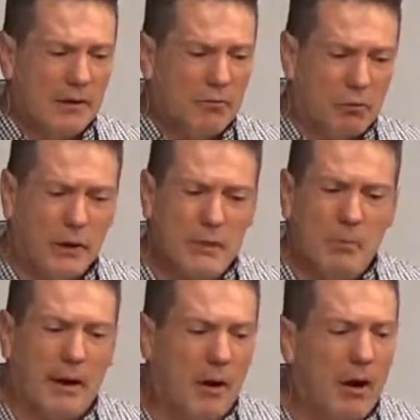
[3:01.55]
freed
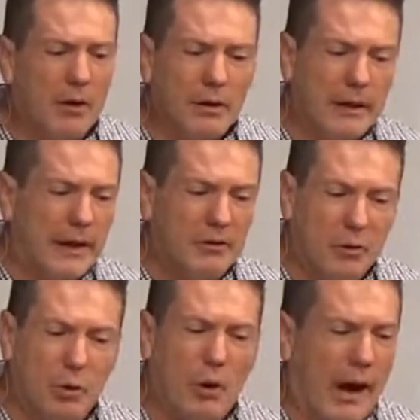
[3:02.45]
my heart, and I
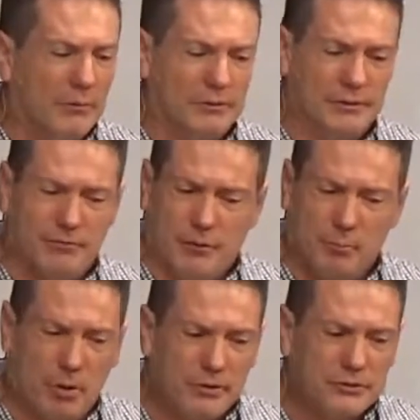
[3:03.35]
knew I was a different
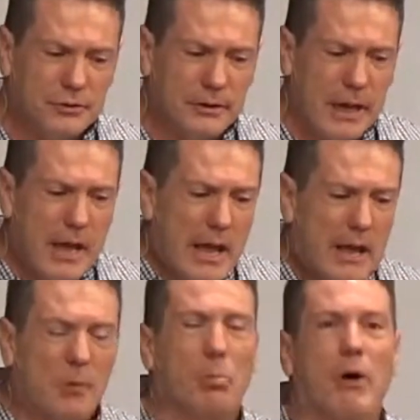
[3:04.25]
person,
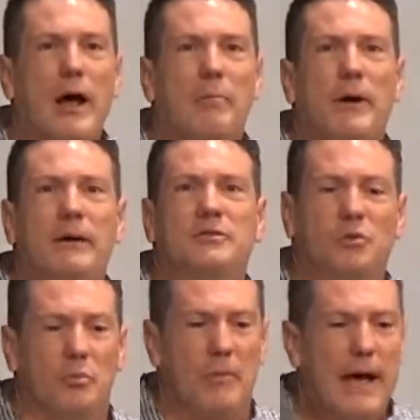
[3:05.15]
and it brought about
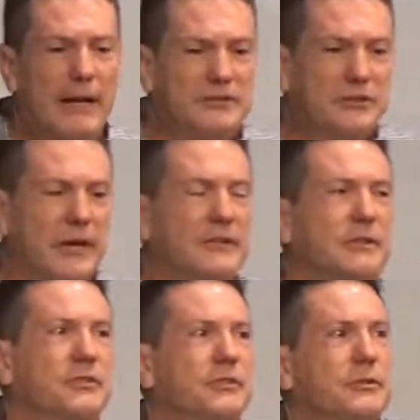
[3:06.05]
dramatic
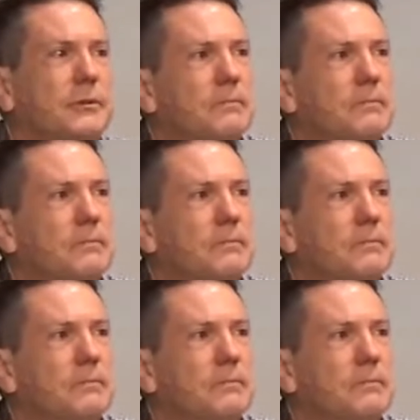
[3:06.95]
changes.